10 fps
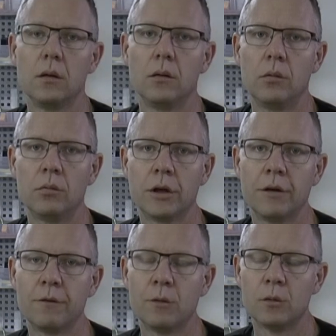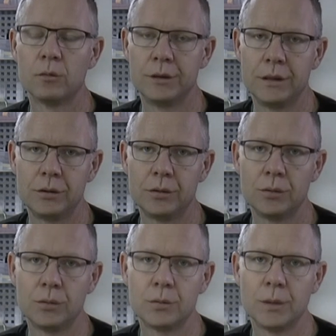Looking forward
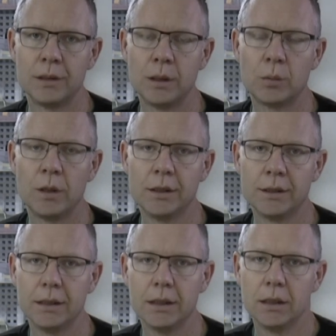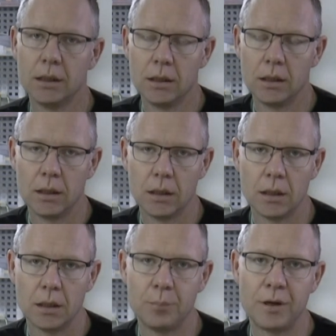into 2020,
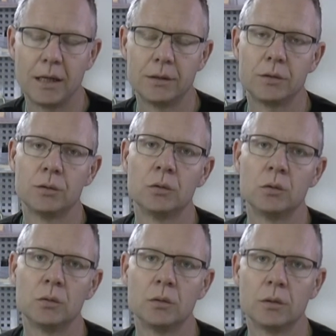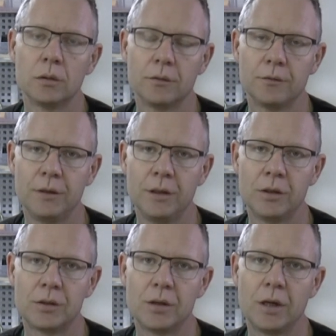I plan to
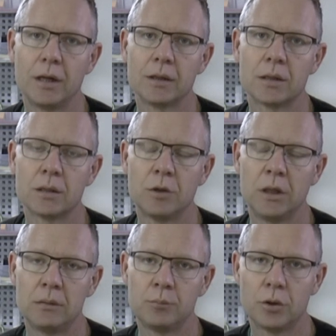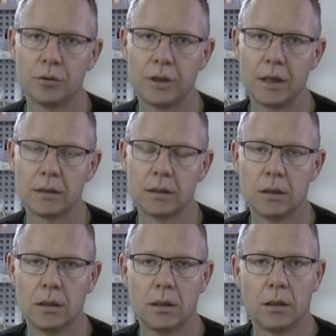finish the catamaran project
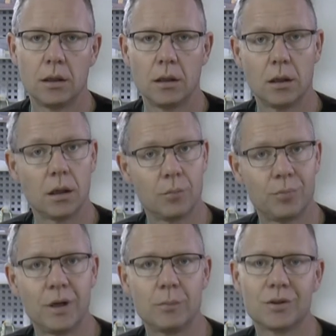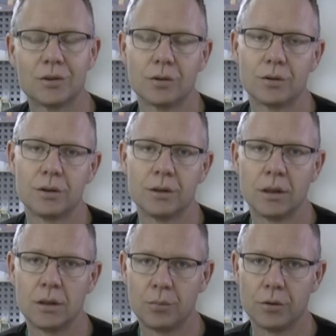and perhaps start
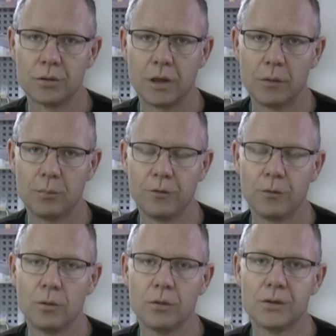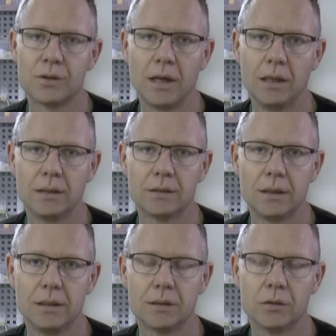another project before the sailing
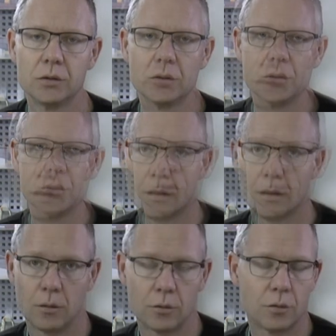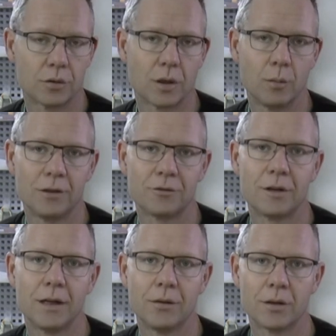season starts. Of course I will
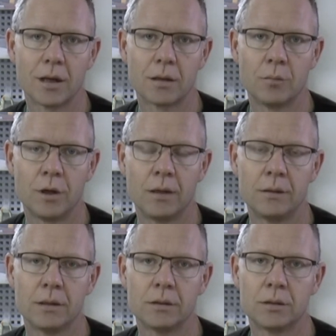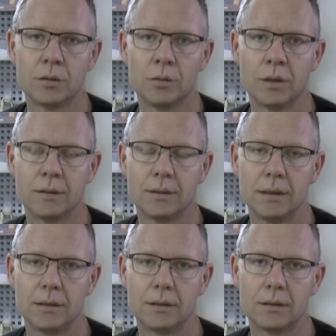try the catamaran as soon as
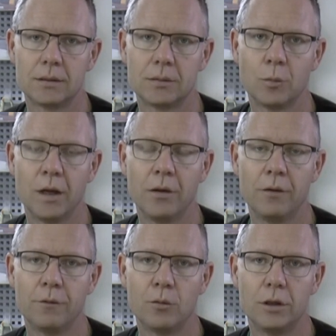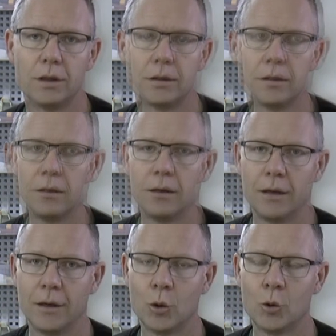it's weather for it.
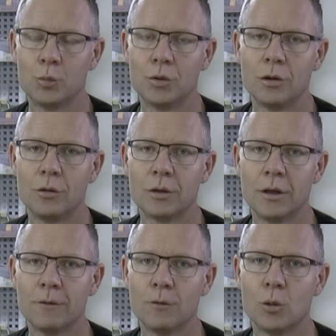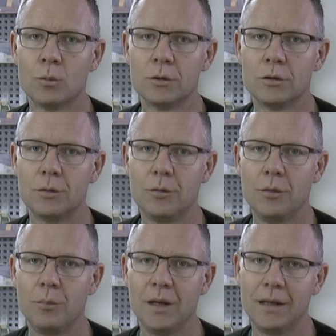I hope you are looking forward to
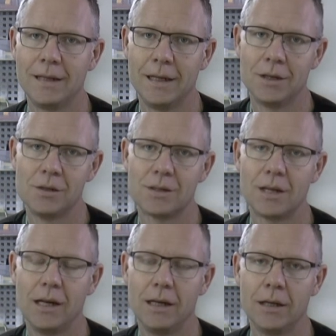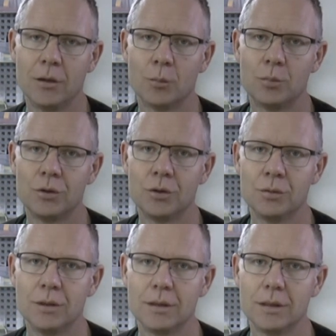the building and sailing
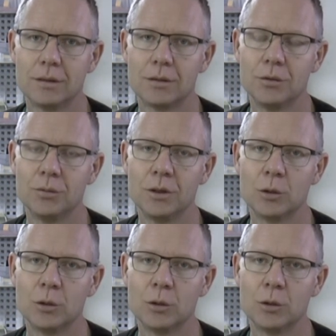opportunities during